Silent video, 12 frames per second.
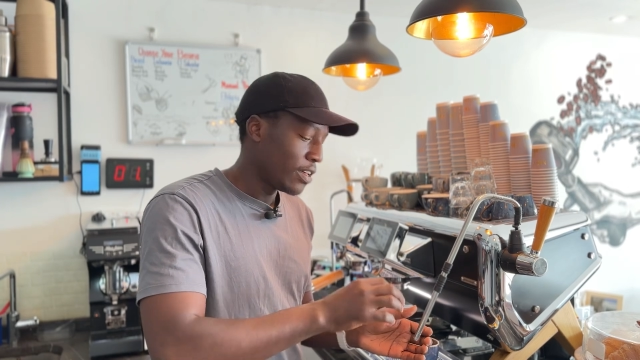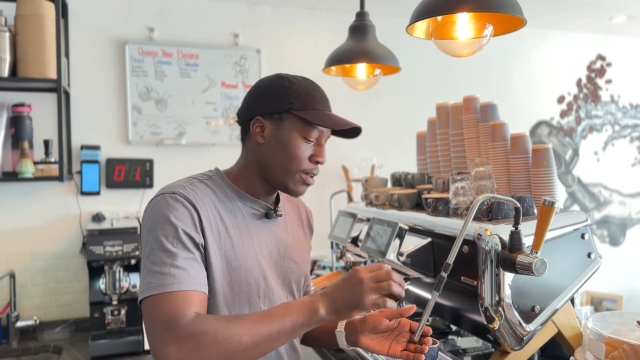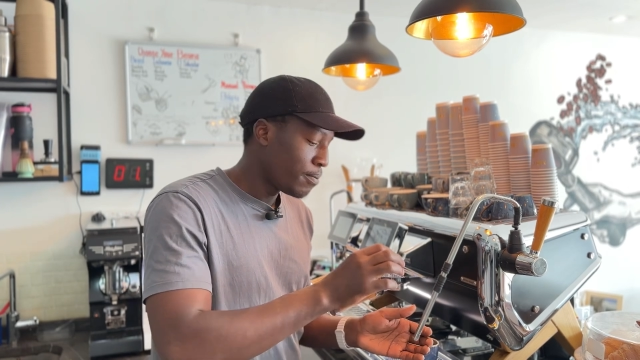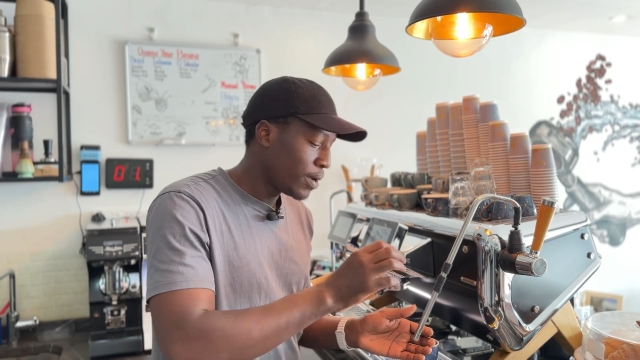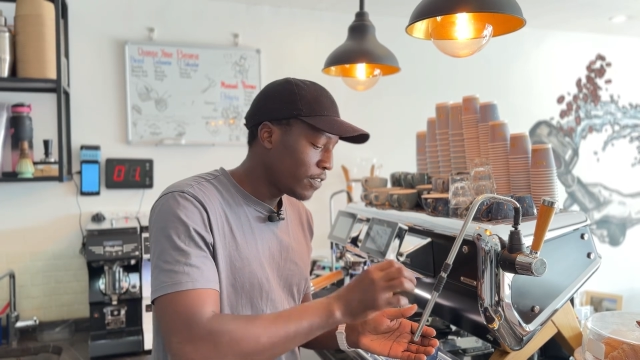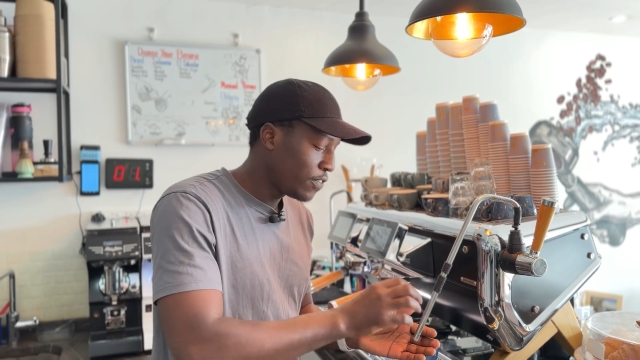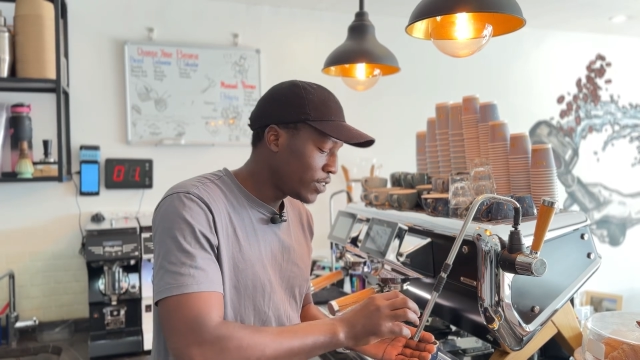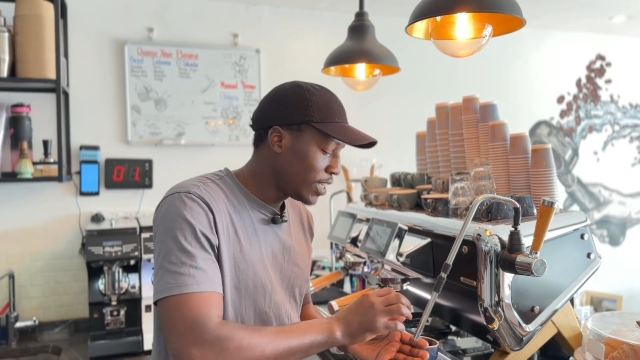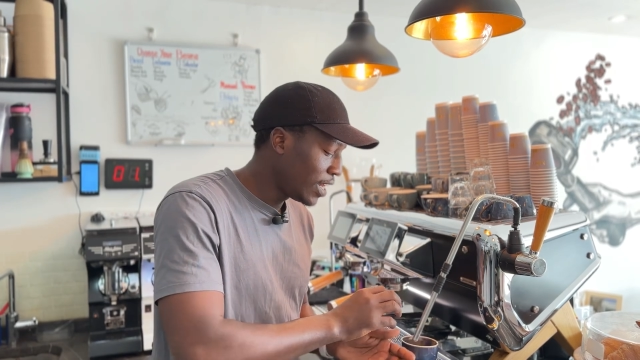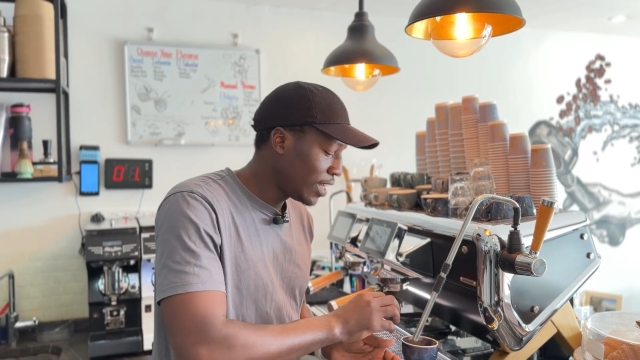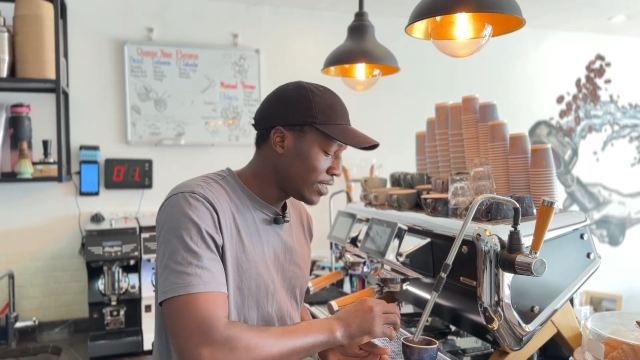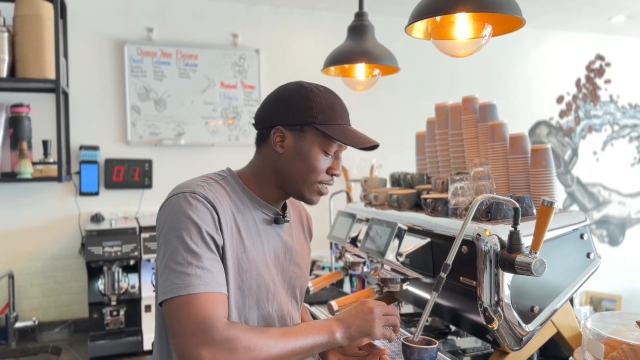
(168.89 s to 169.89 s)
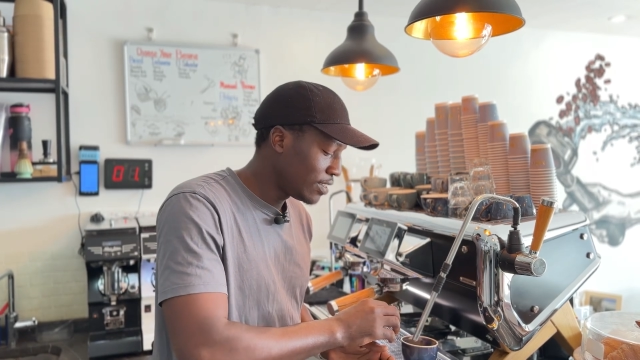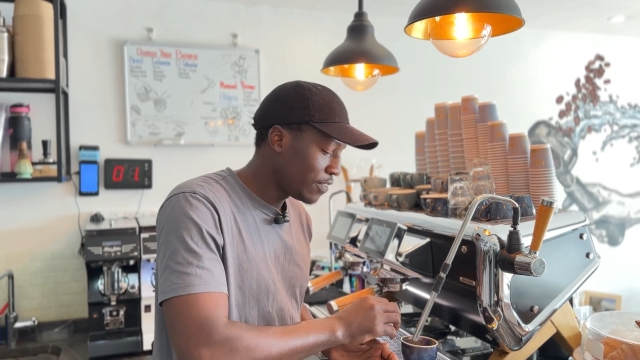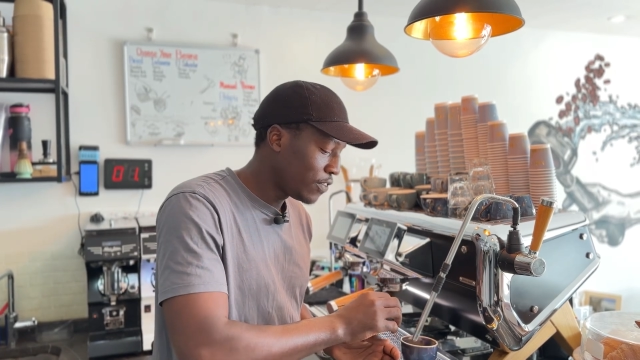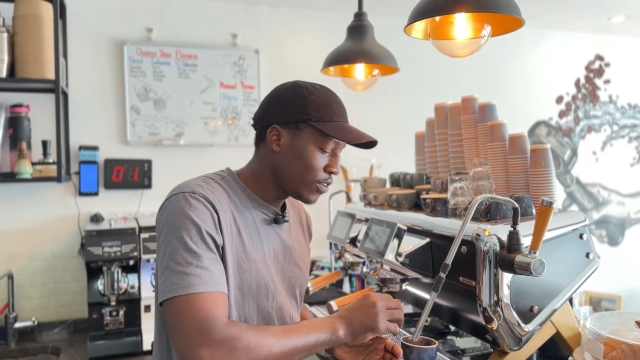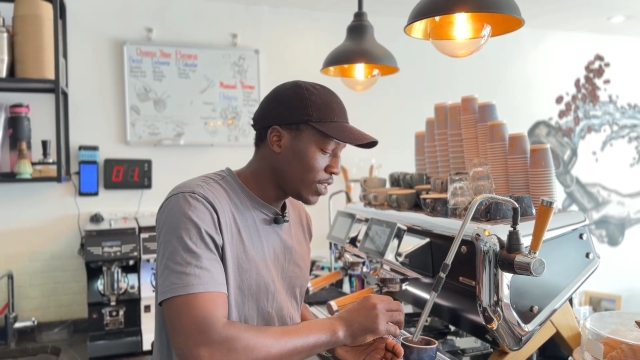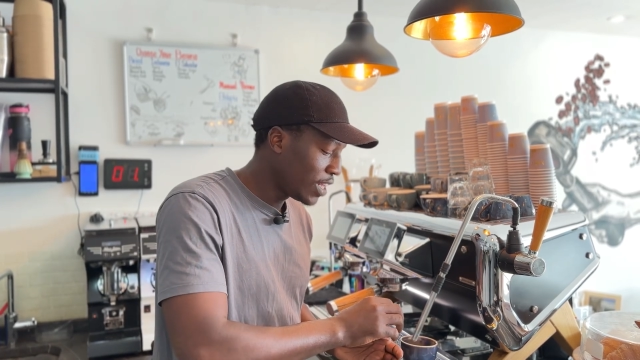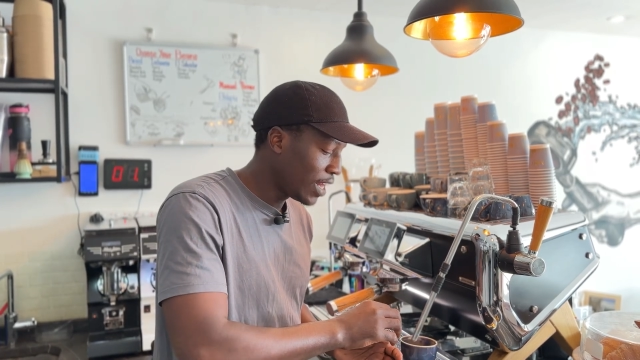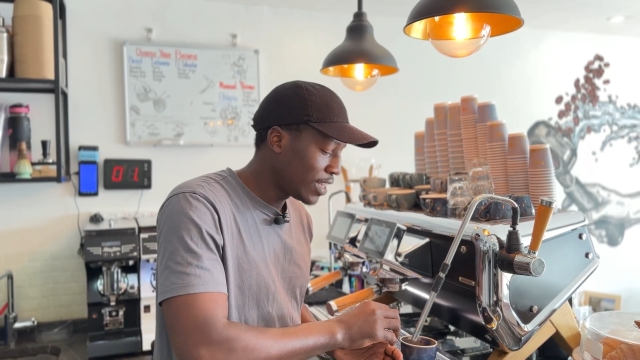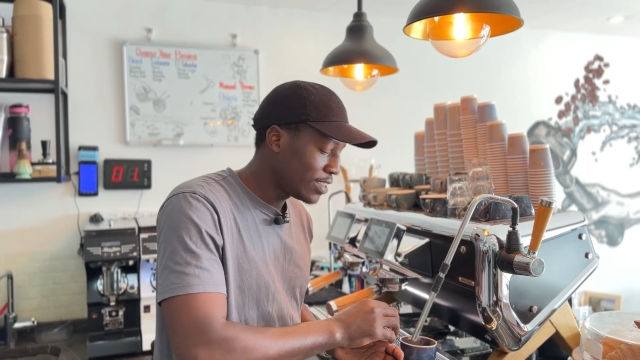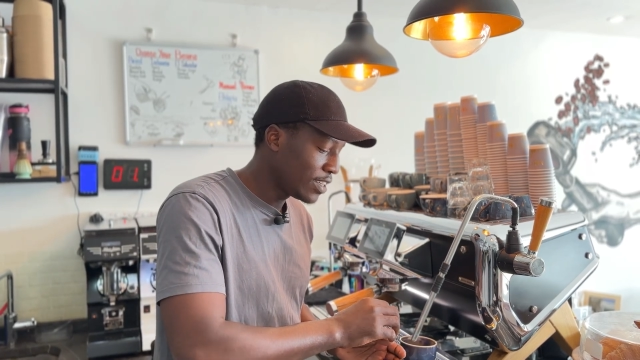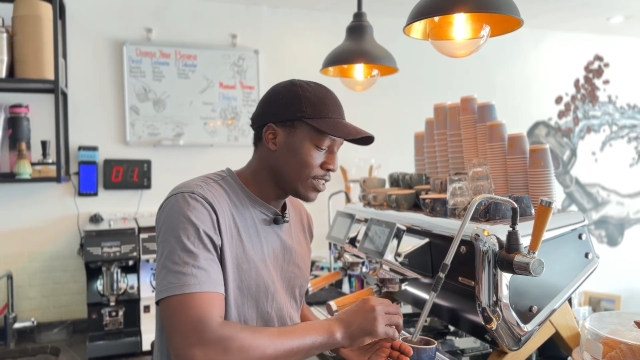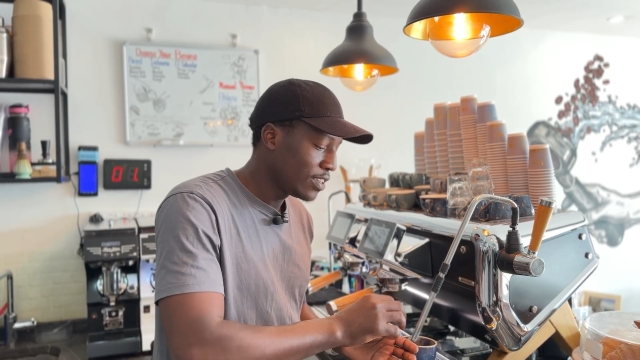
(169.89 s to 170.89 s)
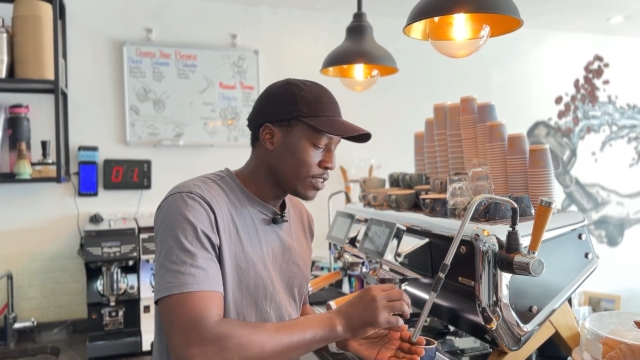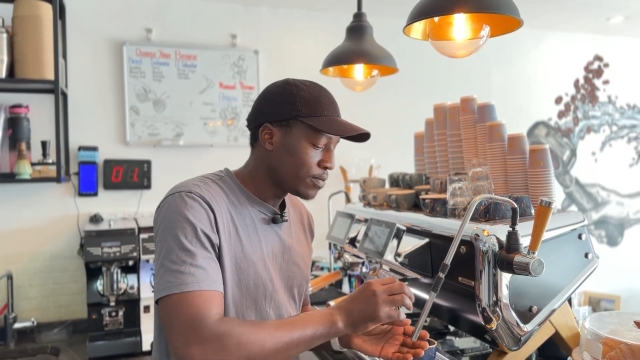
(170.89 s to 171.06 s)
But for the latte,